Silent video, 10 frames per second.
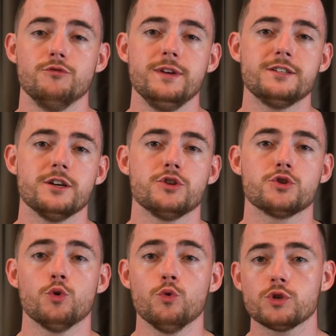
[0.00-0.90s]
The
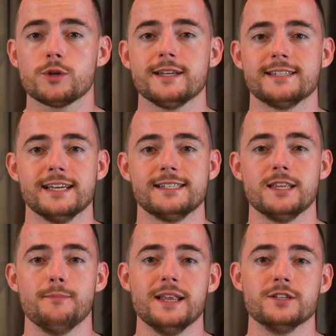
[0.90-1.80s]
researchers also
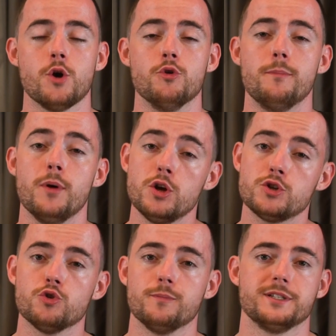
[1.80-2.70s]
assessed the men's own
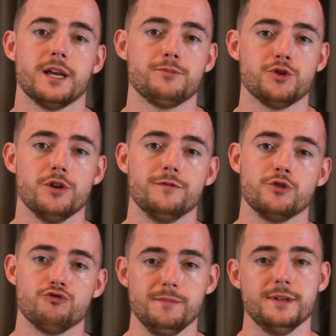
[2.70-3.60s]
personal perception of
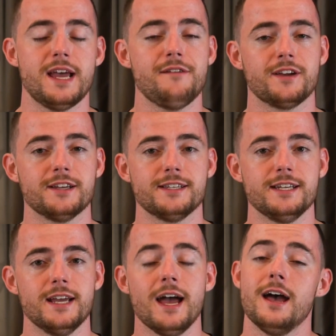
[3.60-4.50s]
the treatment
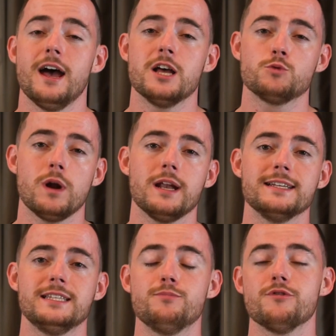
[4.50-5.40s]
efficacy, as well
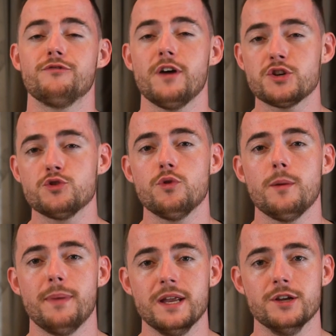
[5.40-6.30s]
as the
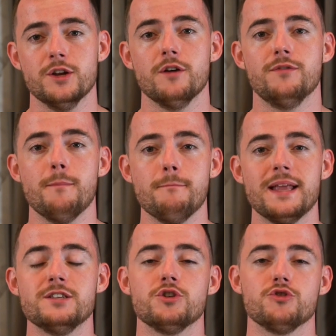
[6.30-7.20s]
professional opinion of the
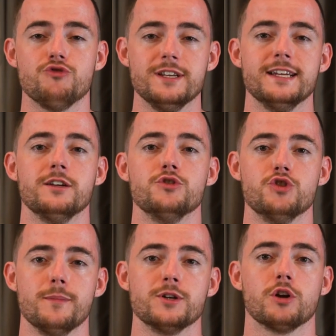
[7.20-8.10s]
men's treating
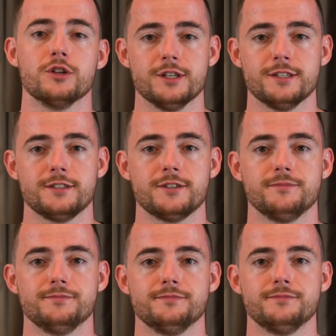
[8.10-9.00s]

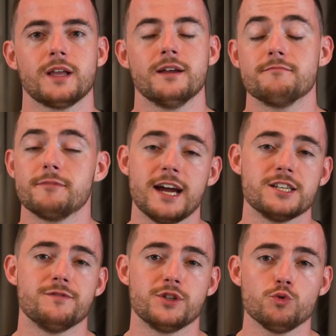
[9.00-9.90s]
dermatologists.
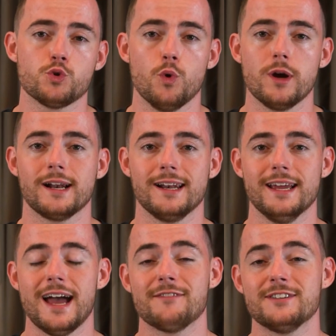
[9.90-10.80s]
Guys, the results were clear.